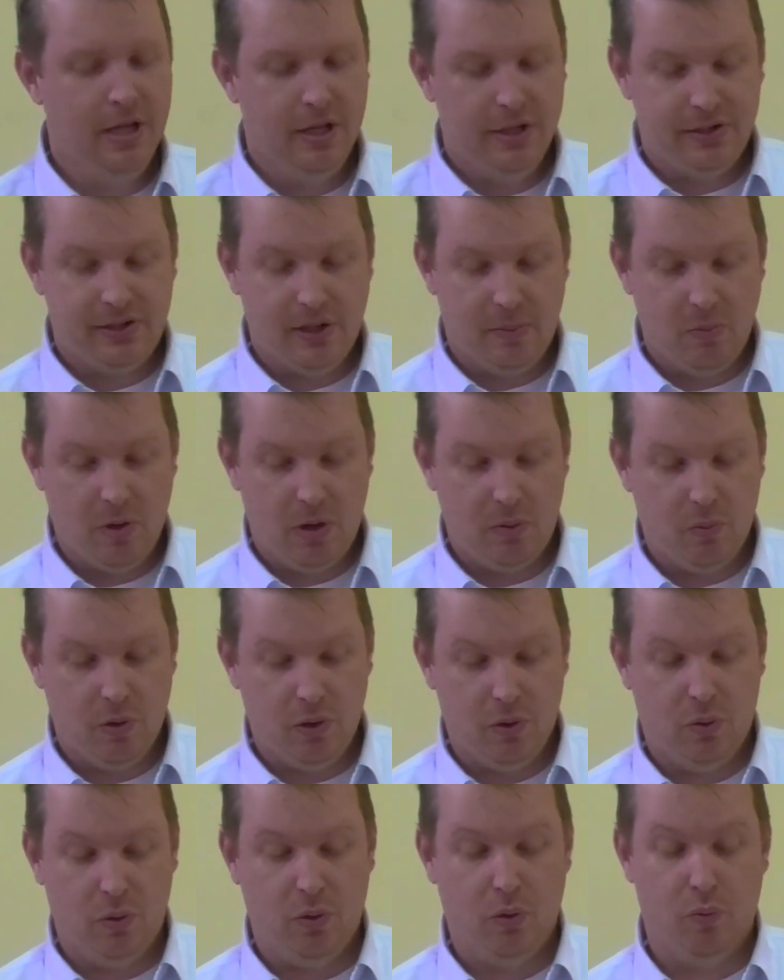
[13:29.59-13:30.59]
someone
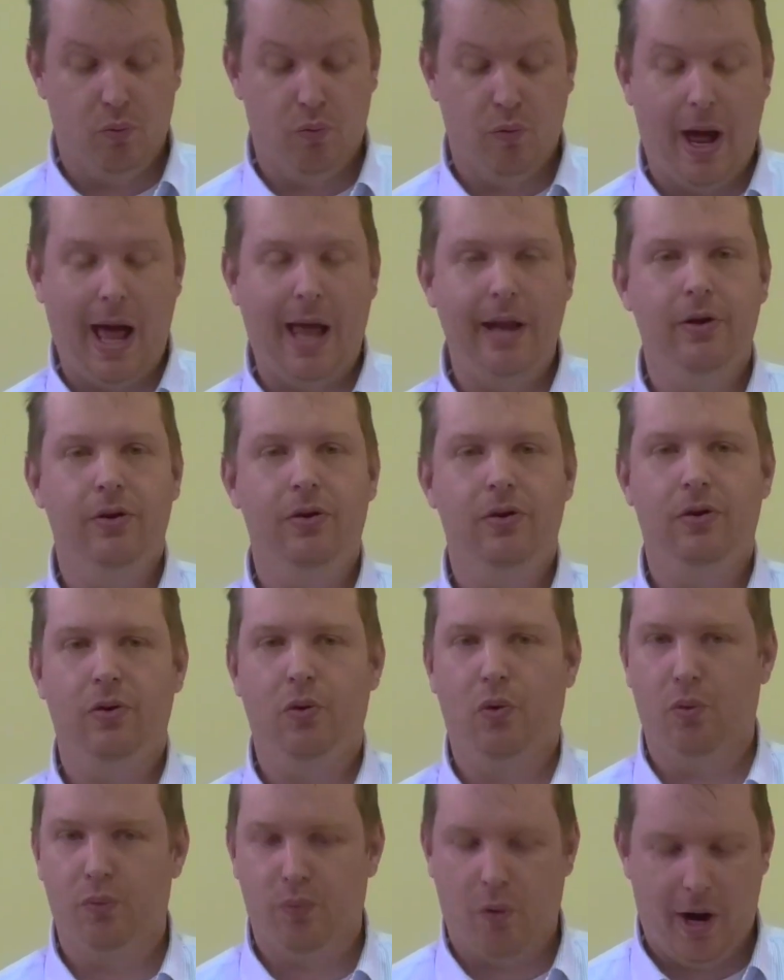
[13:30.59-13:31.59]
will run
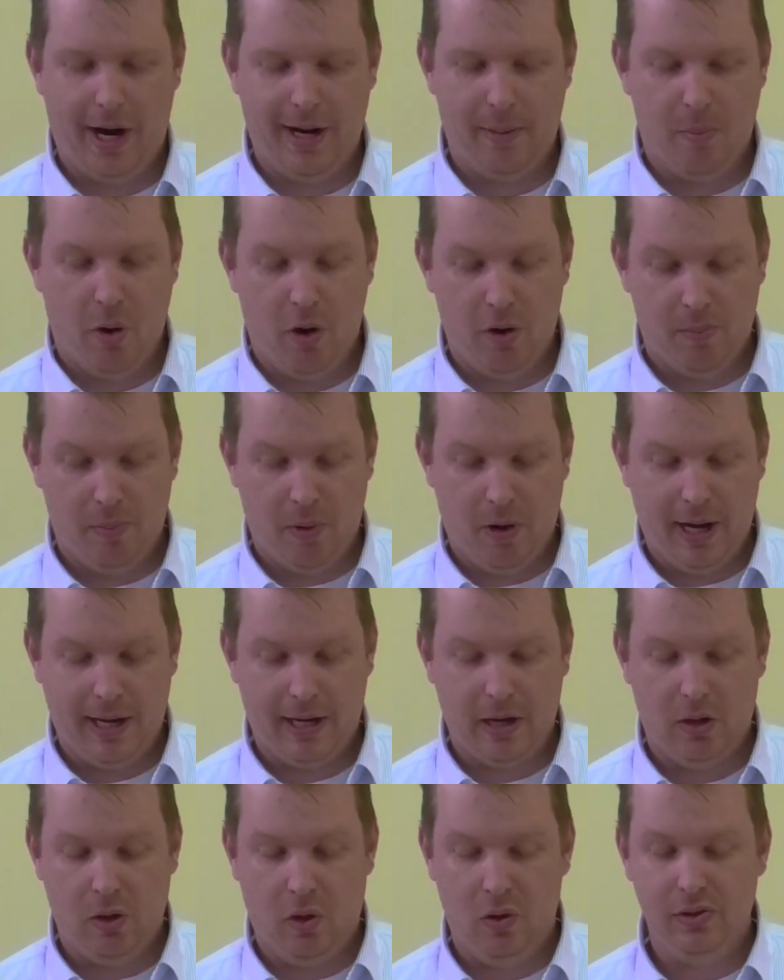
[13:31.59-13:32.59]
or ride a
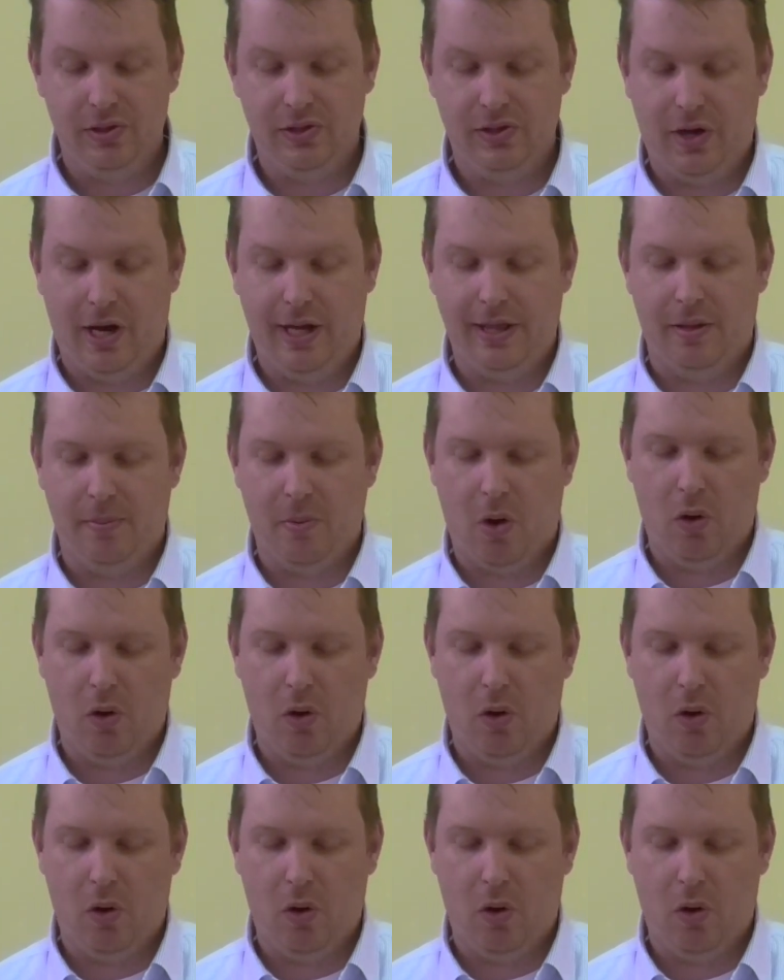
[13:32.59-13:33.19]
motorbike alongside them,